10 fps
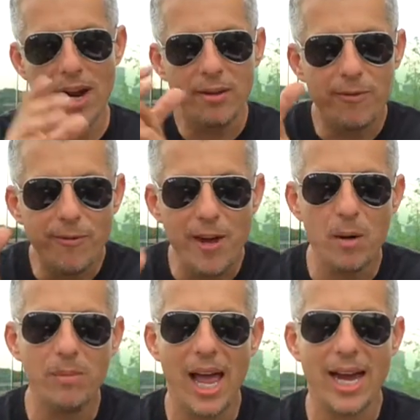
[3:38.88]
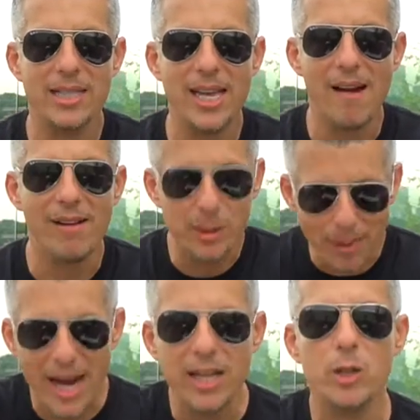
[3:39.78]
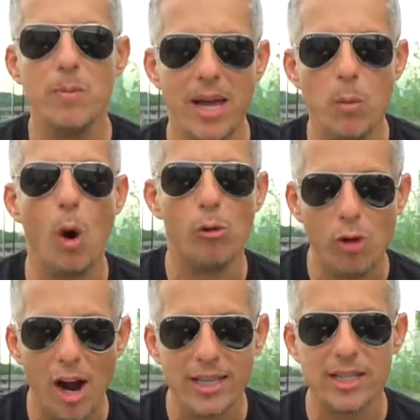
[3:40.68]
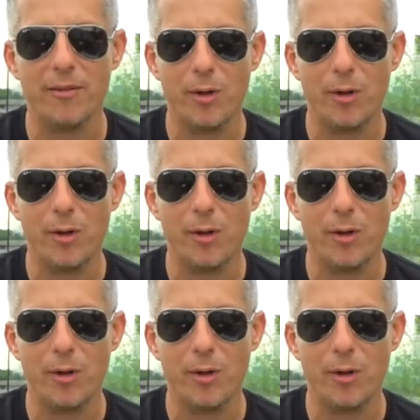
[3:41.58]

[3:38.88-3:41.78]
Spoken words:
I could film Lagardère explaining to me what rights I've